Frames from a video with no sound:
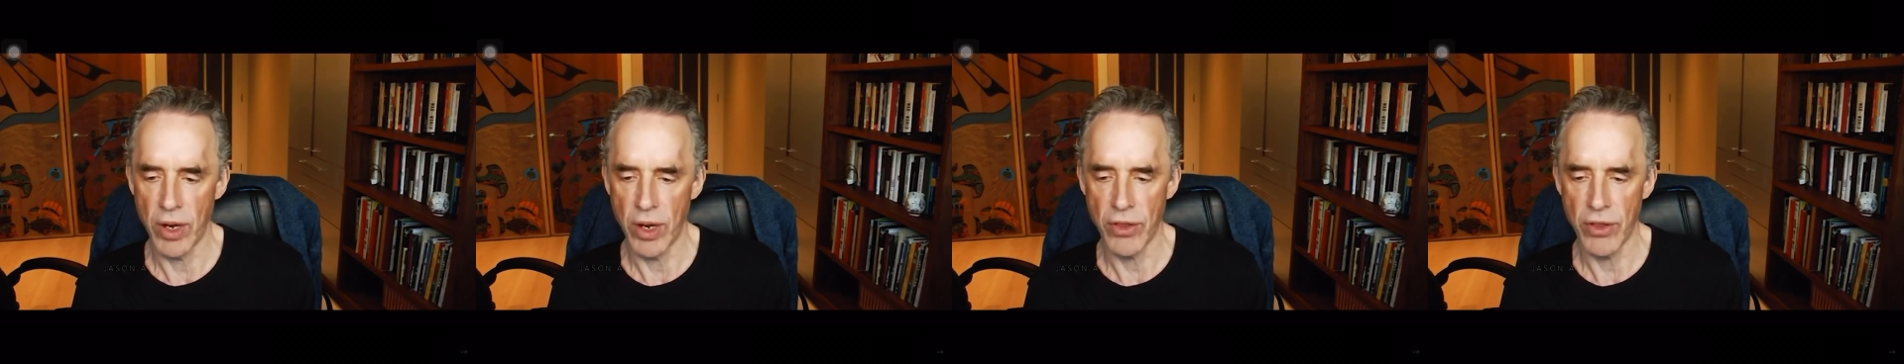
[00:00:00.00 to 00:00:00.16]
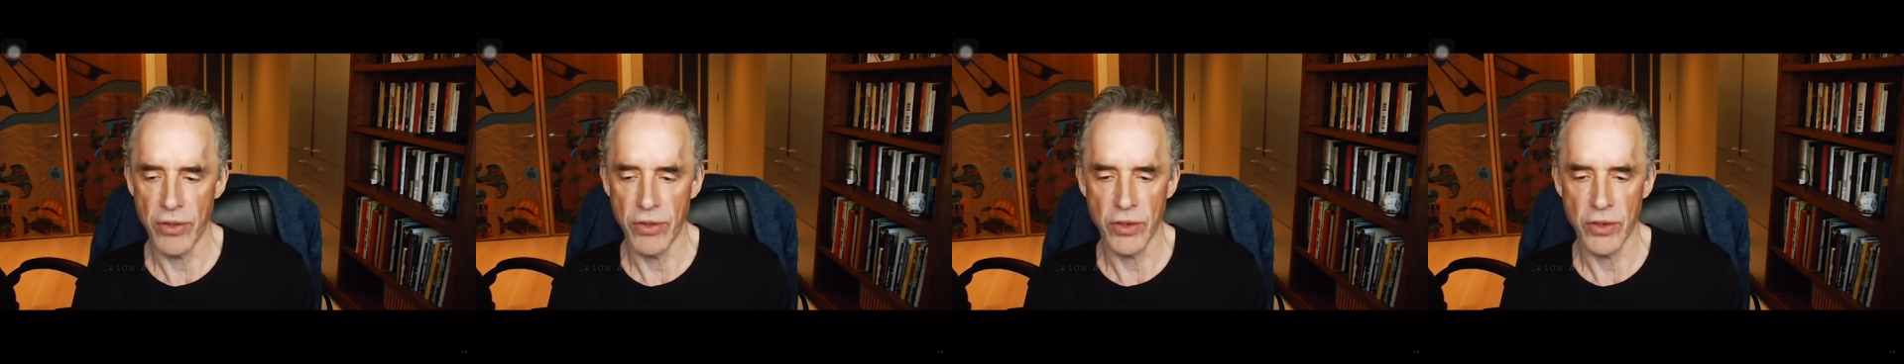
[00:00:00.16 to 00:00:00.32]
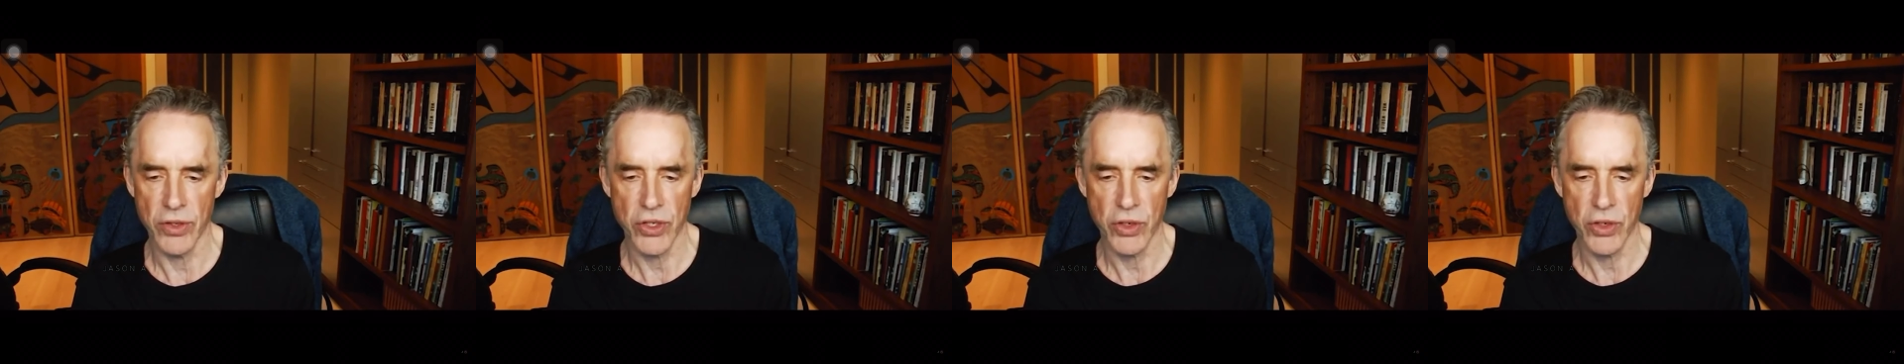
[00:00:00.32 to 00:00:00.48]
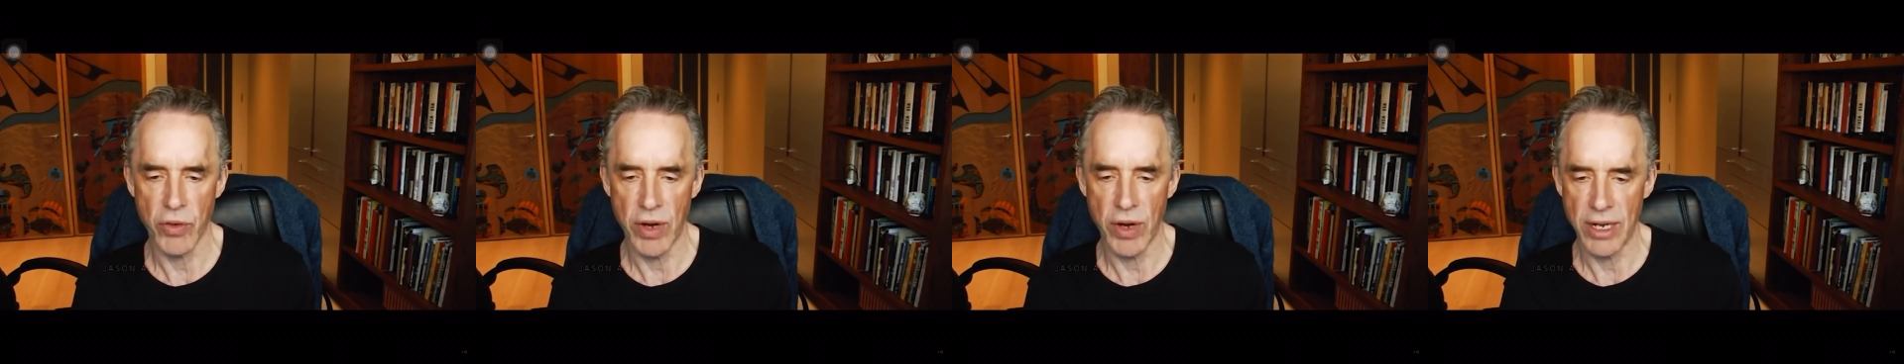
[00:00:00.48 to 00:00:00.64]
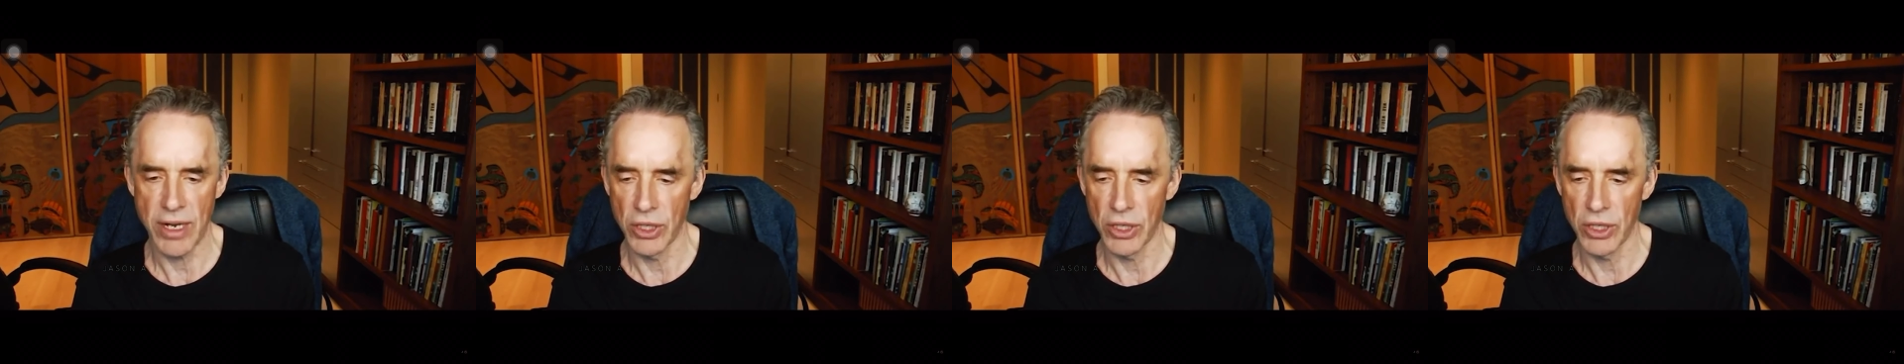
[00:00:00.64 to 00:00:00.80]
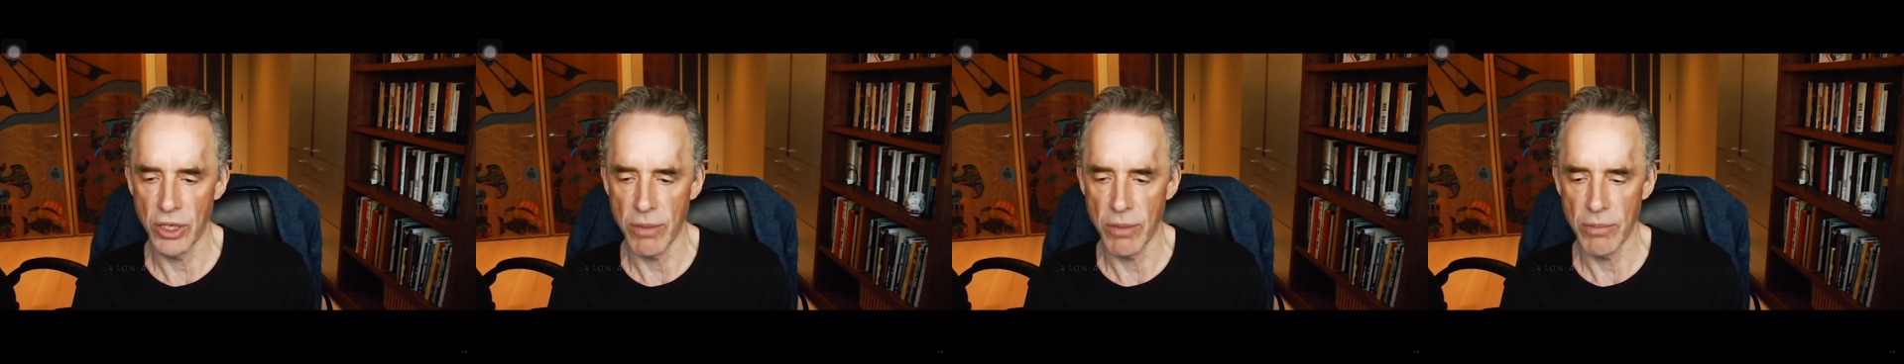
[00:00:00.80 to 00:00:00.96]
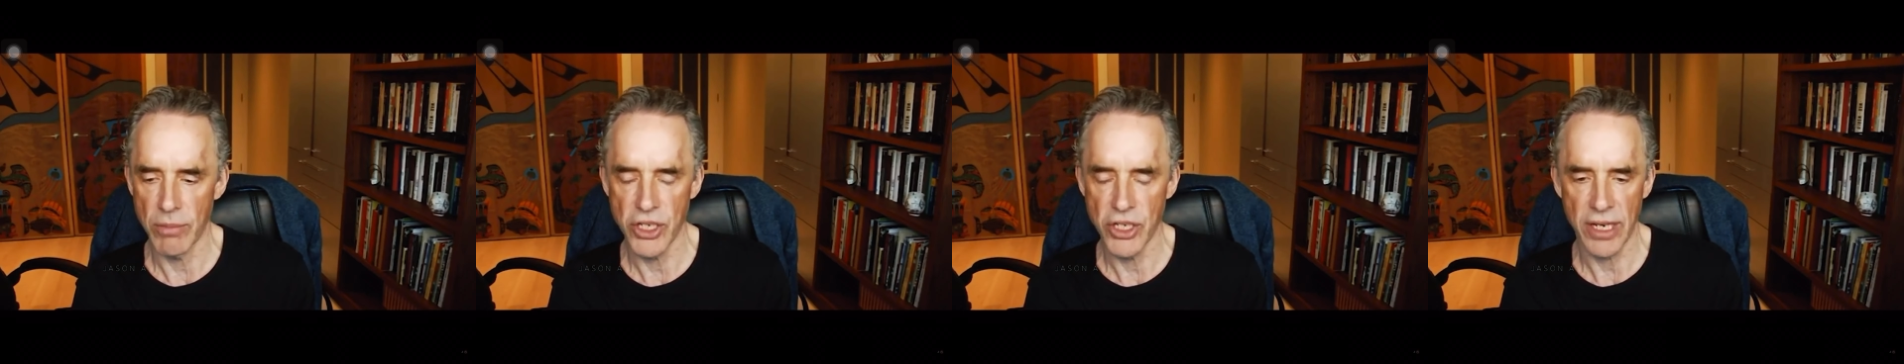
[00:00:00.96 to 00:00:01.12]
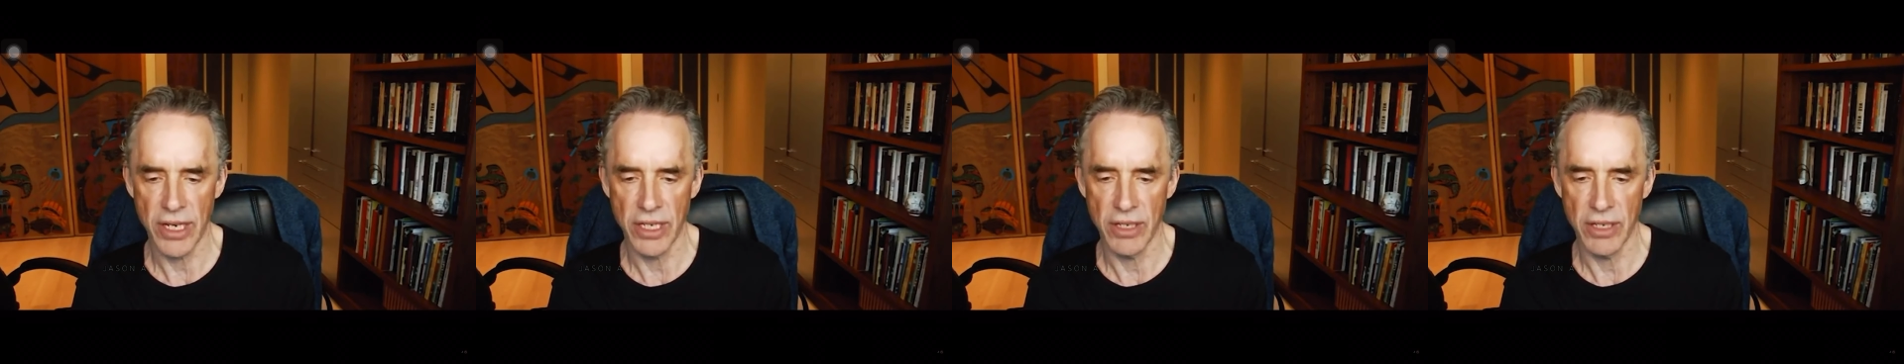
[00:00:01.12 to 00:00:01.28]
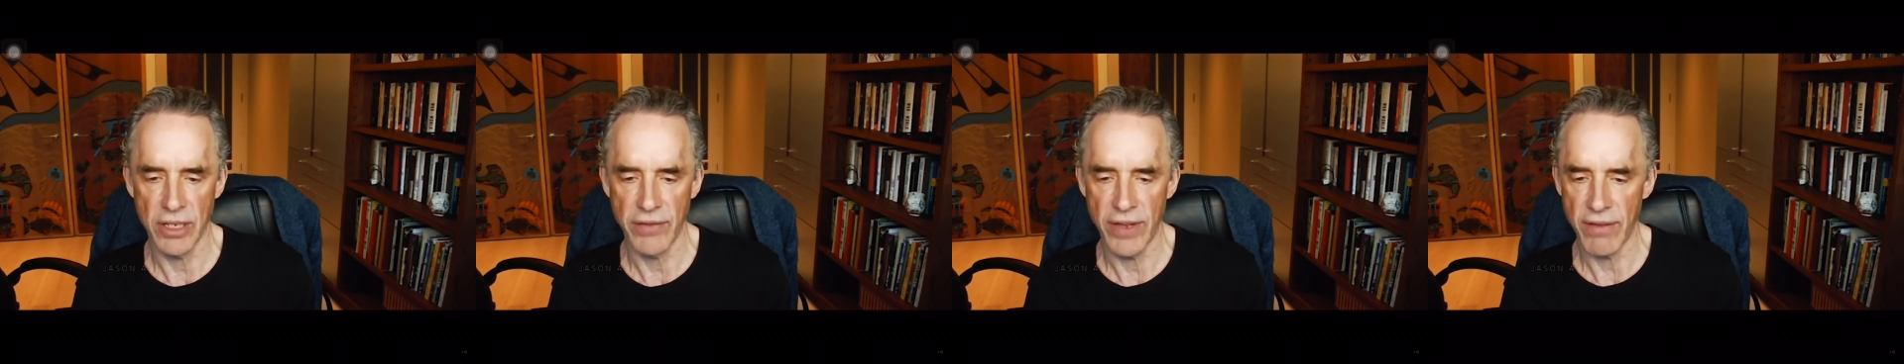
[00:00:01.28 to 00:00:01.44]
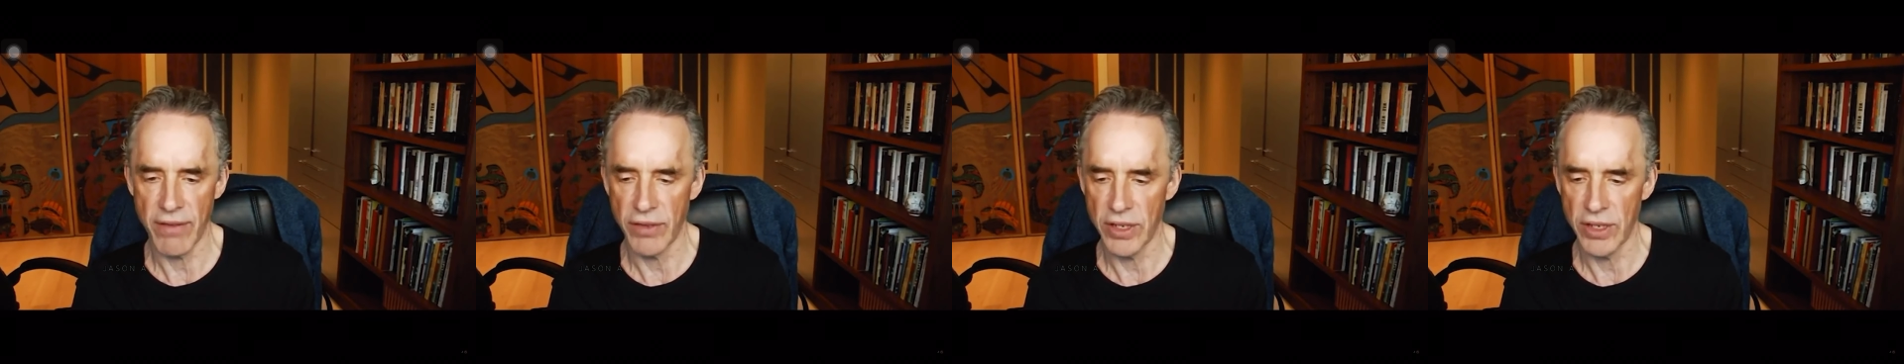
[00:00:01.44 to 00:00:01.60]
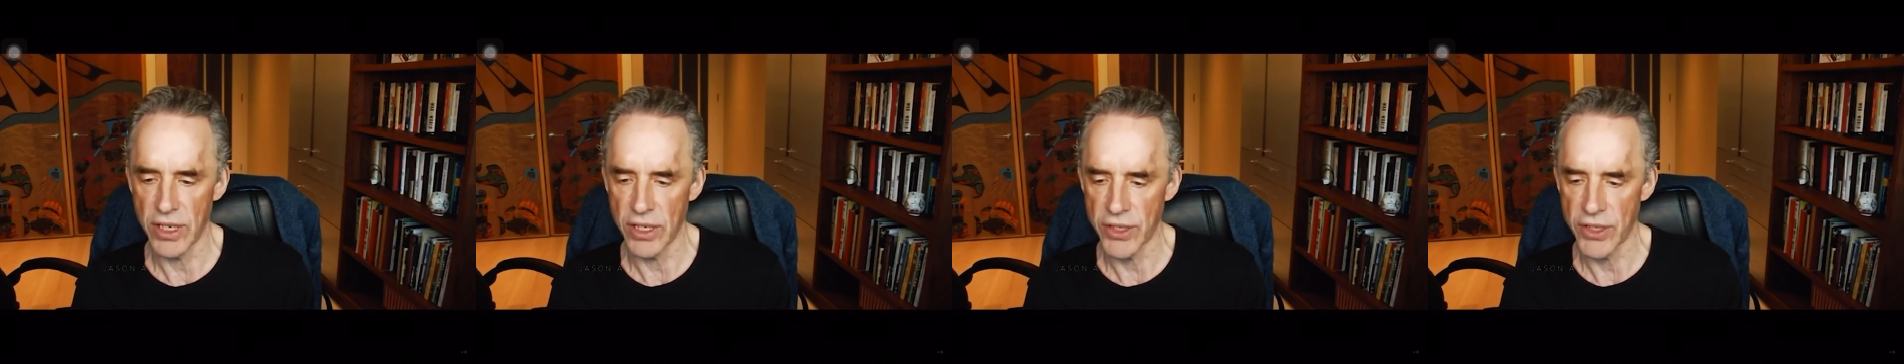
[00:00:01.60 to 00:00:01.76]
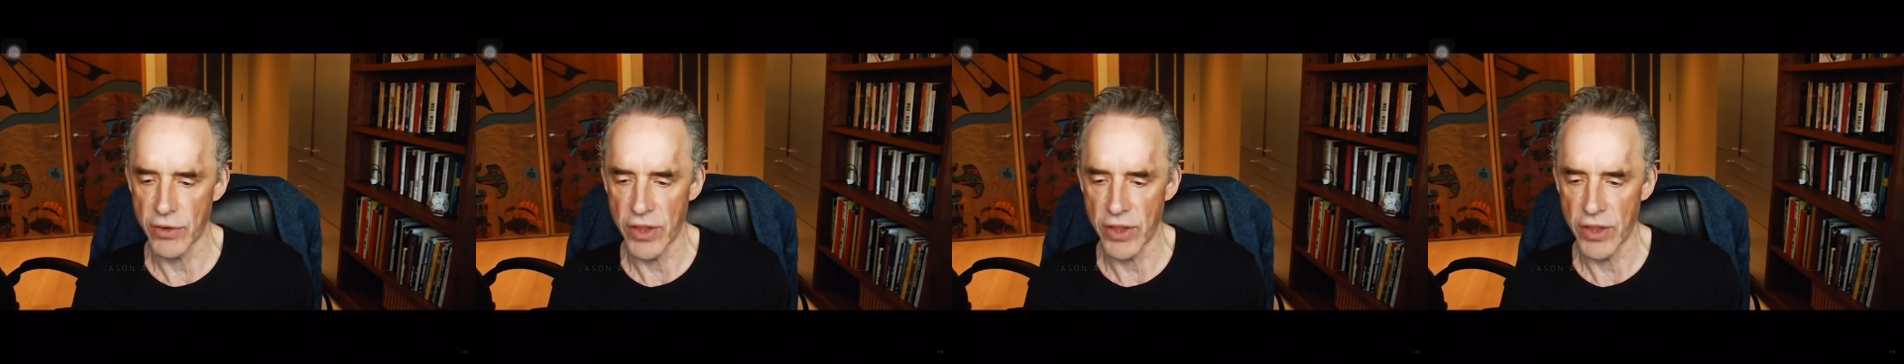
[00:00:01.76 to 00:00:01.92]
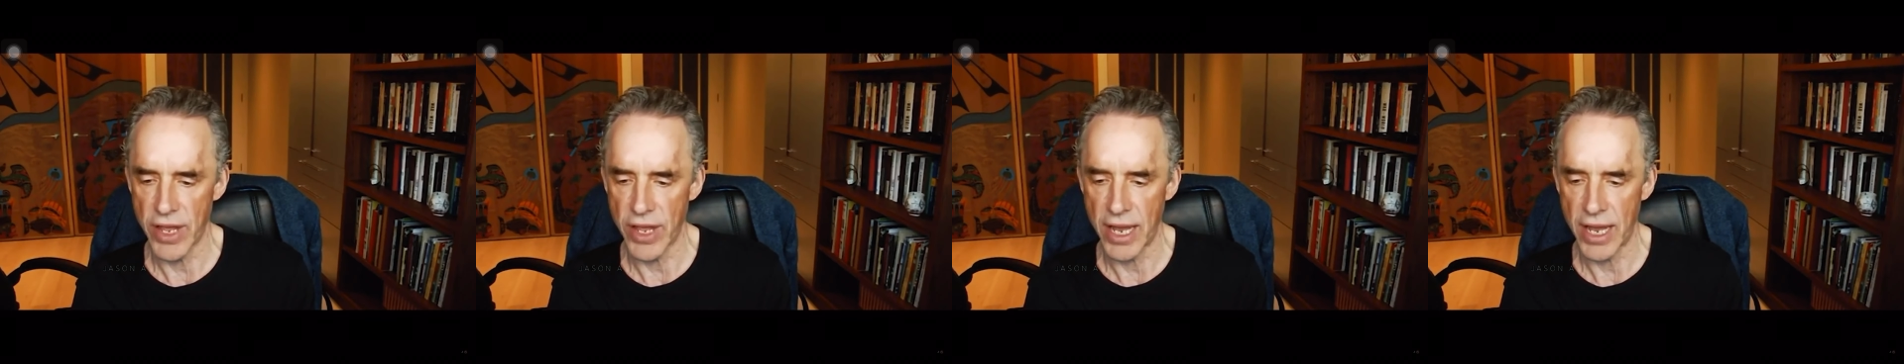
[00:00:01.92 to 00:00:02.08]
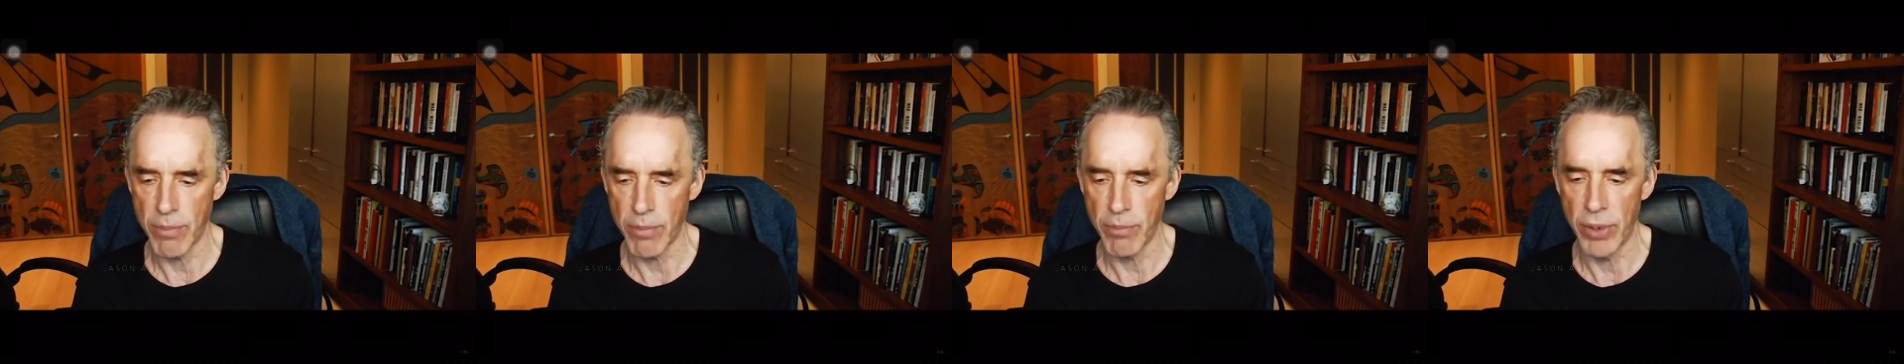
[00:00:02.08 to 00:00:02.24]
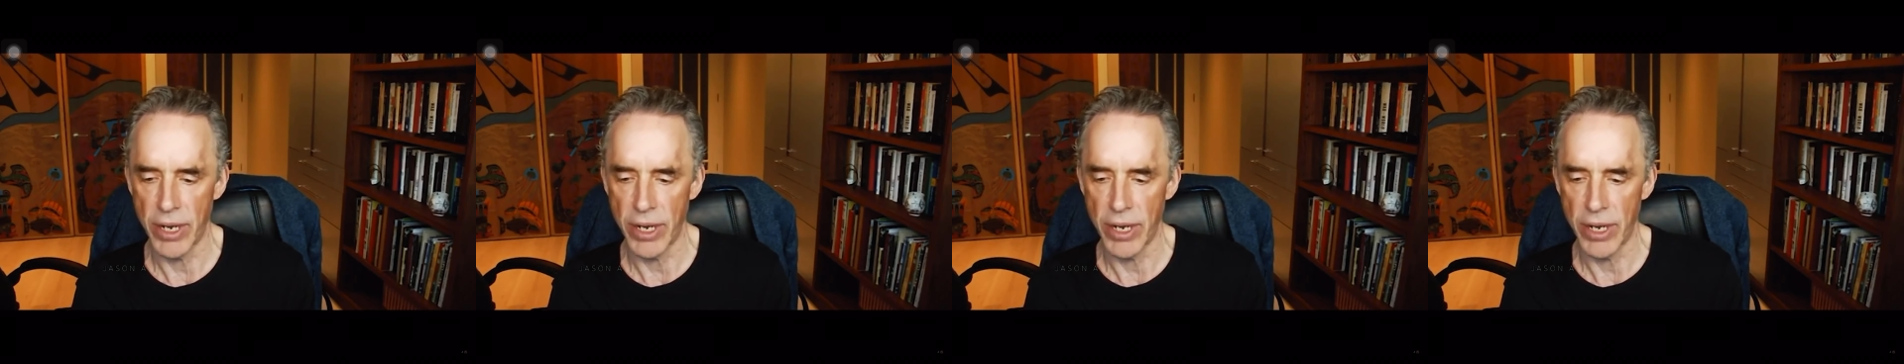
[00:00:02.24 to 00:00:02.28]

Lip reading: there's credible objective evidence for that,